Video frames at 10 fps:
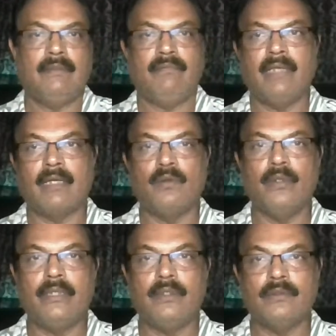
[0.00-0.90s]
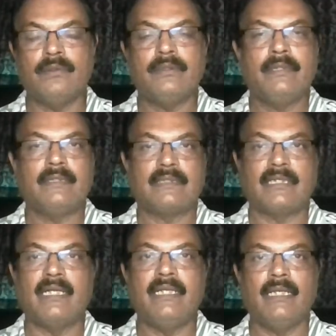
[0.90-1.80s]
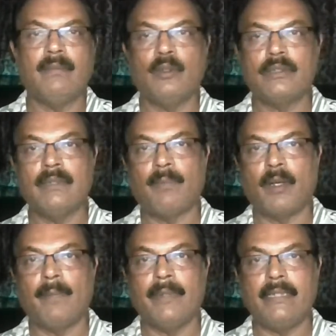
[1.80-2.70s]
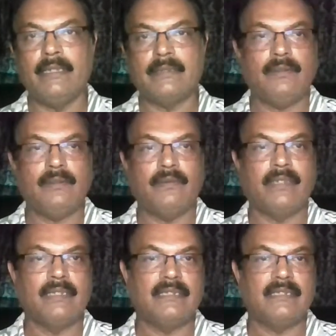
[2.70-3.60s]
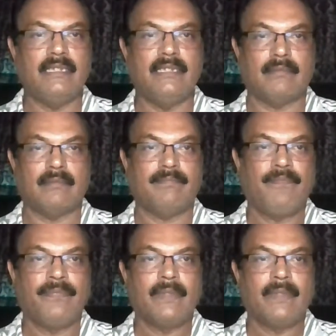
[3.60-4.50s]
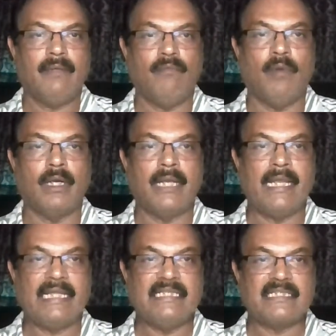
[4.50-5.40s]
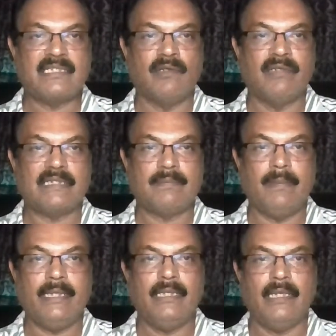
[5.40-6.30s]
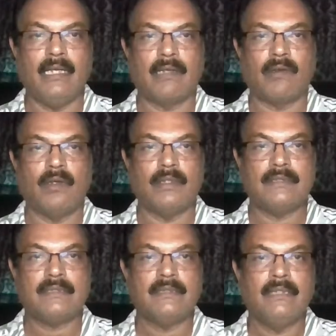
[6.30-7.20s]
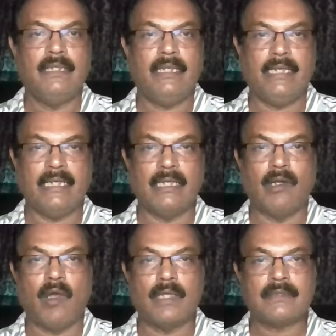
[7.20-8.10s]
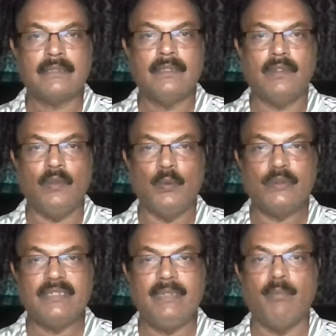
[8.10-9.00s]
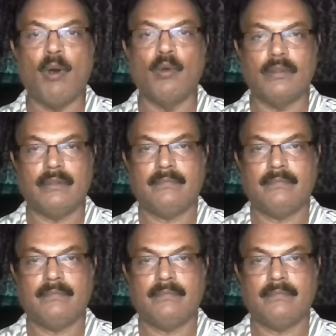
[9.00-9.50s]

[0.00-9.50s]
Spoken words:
we are going to study about the properties. You can see here what I just now explained, electrons in glass loosely bound